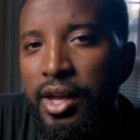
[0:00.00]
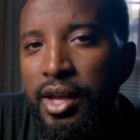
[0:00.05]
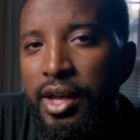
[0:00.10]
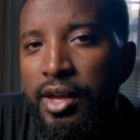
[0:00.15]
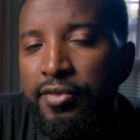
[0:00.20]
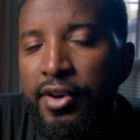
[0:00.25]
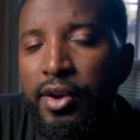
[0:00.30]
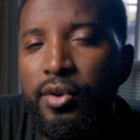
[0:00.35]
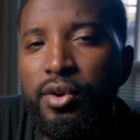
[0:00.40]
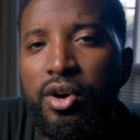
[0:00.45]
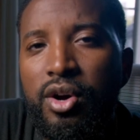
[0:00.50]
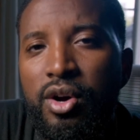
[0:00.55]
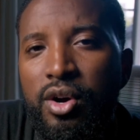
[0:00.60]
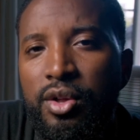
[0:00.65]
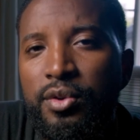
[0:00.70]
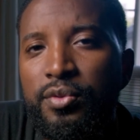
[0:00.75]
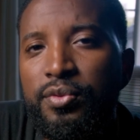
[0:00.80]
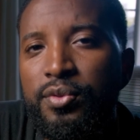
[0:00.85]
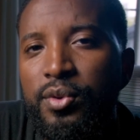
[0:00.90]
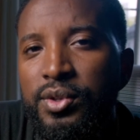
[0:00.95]
If I recall,
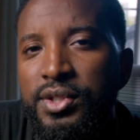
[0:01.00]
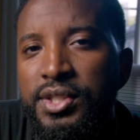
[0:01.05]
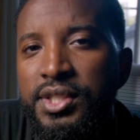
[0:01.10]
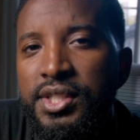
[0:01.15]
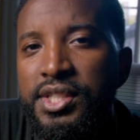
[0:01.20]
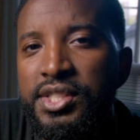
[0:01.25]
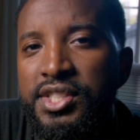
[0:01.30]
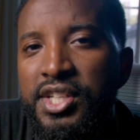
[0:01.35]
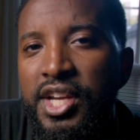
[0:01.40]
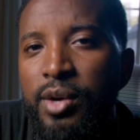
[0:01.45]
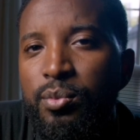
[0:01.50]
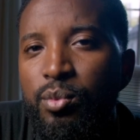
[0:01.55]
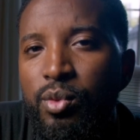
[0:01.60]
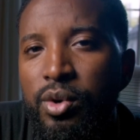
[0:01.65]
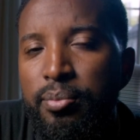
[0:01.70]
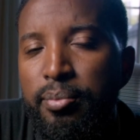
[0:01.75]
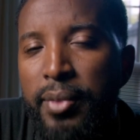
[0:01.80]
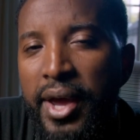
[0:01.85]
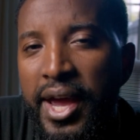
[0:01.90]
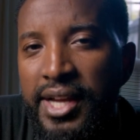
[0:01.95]
the 14-inch
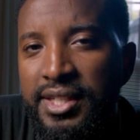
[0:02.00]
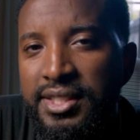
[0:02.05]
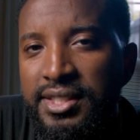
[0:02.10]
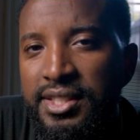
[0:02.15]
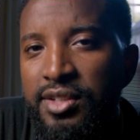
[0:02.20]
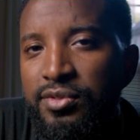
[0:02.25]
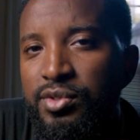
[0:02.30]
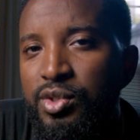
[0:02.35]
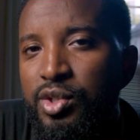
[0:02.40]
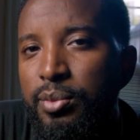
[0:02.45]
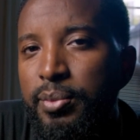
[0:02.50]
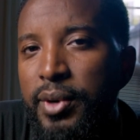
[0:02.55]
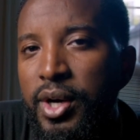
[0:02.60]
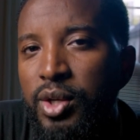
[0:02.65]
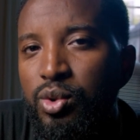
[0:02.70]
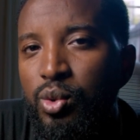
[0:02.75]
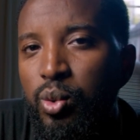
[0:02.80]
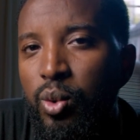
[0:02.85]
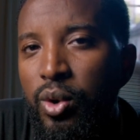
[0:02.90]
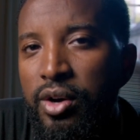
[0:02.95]
M1 Max gives you
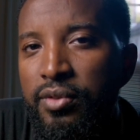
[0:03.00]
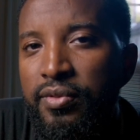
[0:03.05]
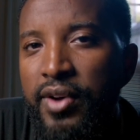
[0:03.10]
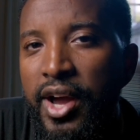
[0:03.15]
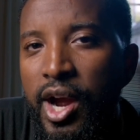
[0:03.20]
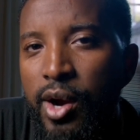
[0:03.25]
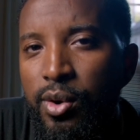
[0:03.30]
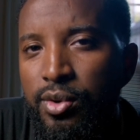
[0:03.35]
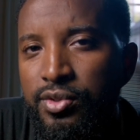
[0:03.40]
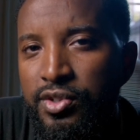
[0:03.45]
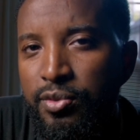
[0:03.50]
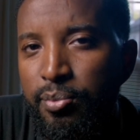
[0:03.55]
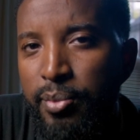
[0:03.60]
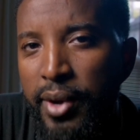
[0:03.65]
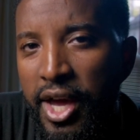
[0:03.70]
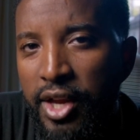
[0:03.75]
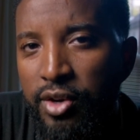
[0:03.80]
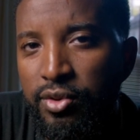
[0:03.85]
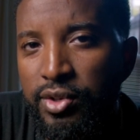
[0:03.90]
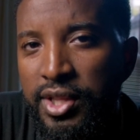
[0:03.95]
about 12 hours of
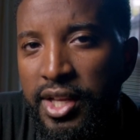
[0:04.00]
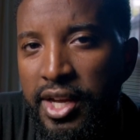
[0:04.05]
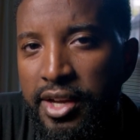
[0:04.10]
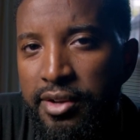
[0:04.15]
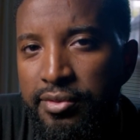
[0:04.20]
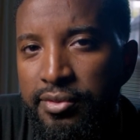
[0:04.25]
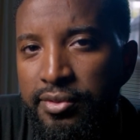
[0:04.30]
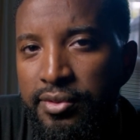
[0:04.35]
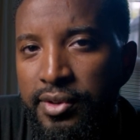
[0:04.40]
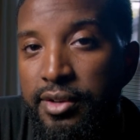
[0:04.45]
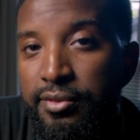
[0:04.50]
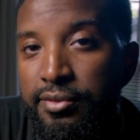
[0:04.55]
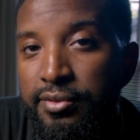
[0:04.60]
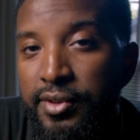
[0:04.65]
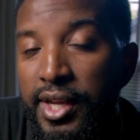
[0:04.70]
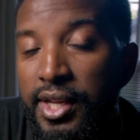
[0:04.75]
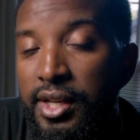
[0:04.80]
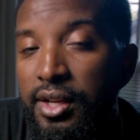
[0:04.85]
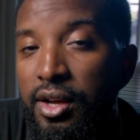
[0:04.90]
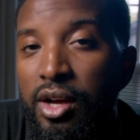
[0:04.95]
battery life.
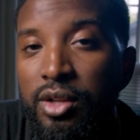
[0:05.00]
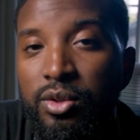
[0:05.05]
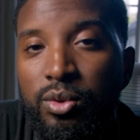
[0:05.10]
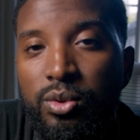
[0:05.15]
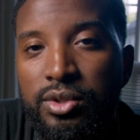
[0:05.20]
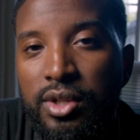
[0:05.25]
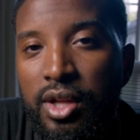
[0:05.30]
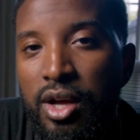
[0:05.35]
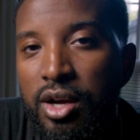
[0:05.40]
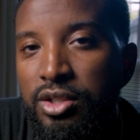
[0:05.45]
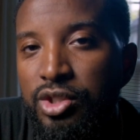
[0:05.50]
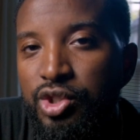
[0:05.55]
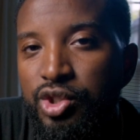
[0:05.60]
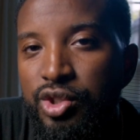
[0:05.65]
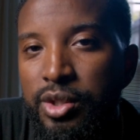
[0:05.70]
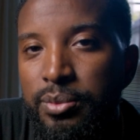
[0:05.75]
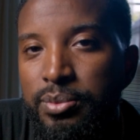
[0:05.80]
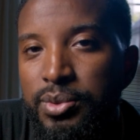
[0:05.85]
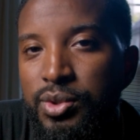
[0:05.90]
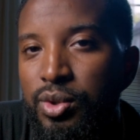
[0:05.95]
And on those long
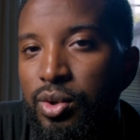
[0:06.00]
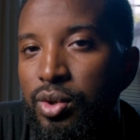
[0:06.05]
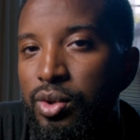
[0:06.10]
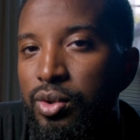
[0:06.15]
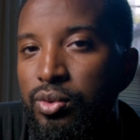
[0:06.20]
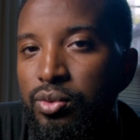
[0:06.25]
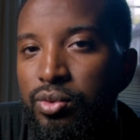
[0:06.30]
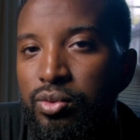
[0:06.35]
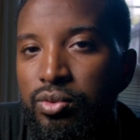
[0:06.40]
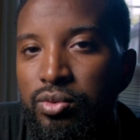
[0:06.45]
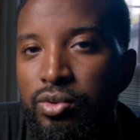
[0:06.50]
trips or,